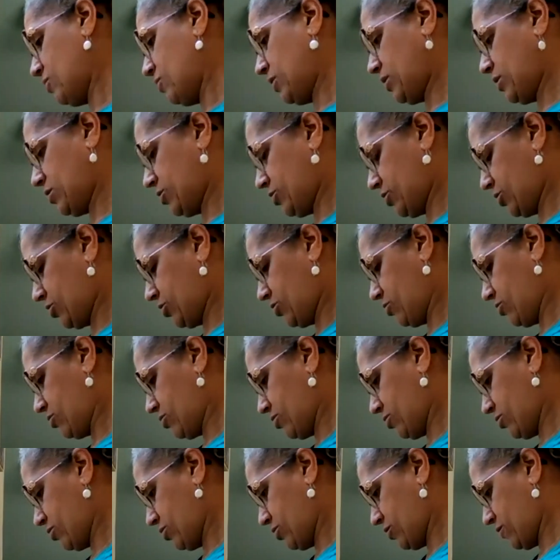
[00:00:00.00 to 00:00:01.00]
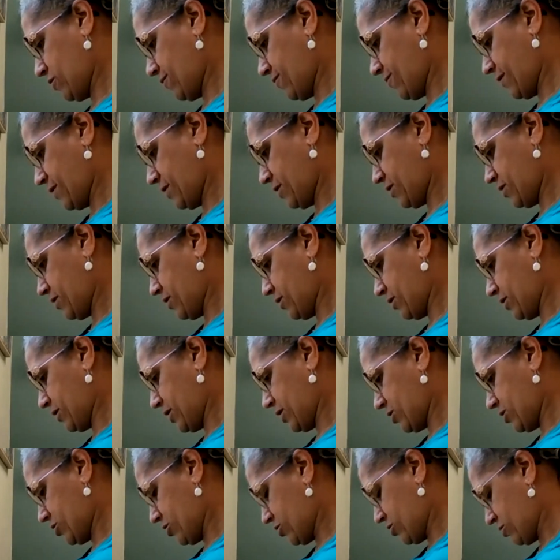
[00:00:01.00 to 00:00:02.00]
we could just use your fingers
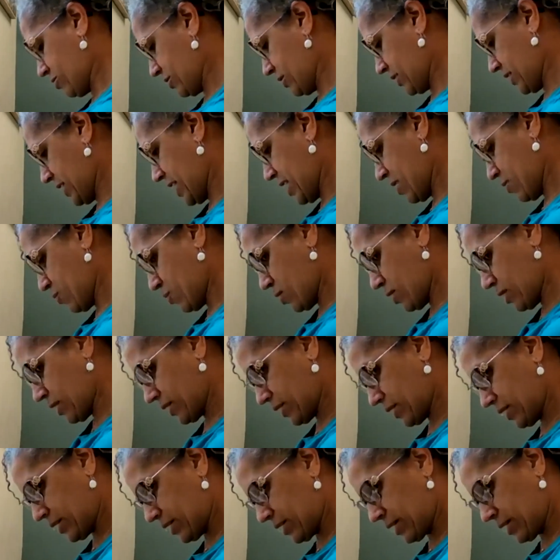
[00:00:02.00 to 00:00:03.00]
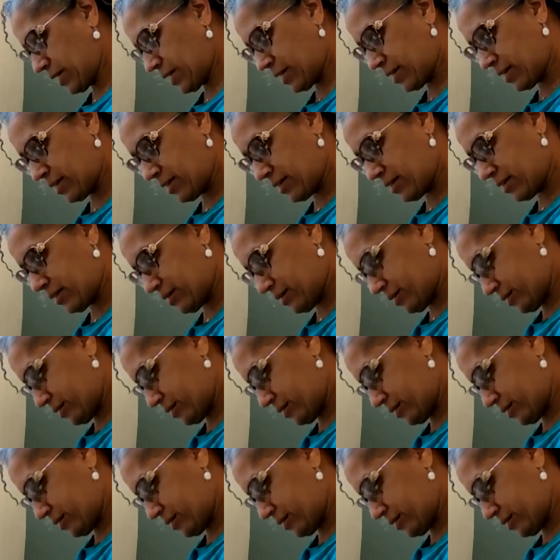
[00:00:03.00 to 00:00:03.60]
and do the cat walking again.